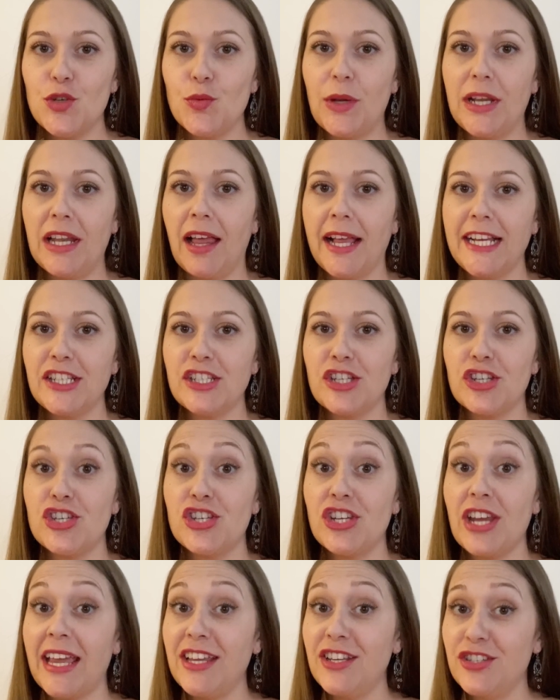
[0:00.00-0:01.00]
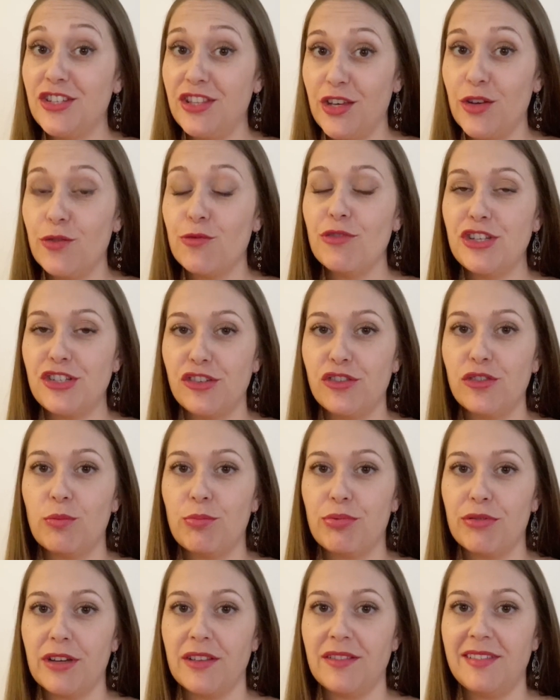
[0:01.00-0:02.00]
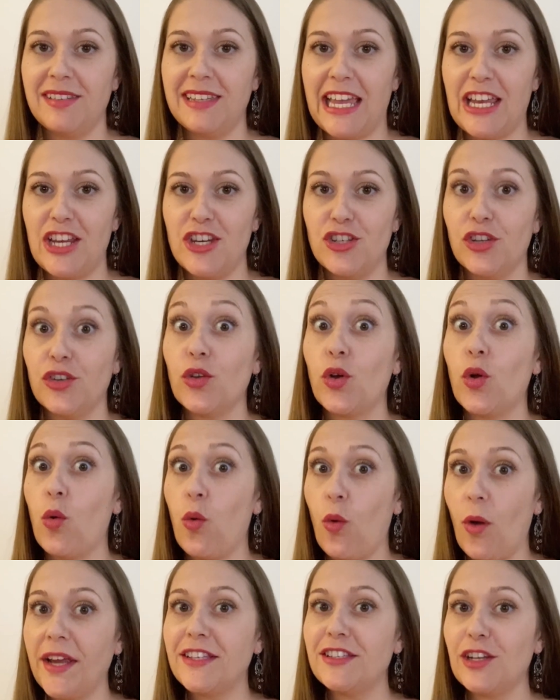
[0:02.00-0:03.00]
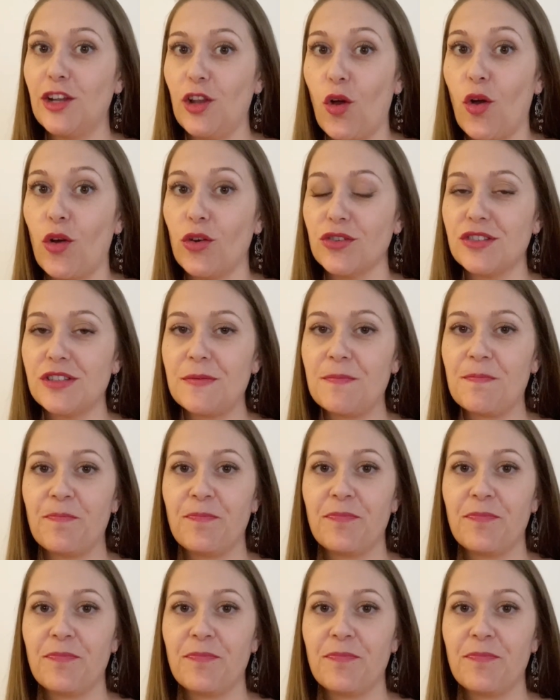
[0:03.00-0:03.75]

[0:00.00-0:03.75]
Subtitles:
we like to change the original pronunciation quite a lot.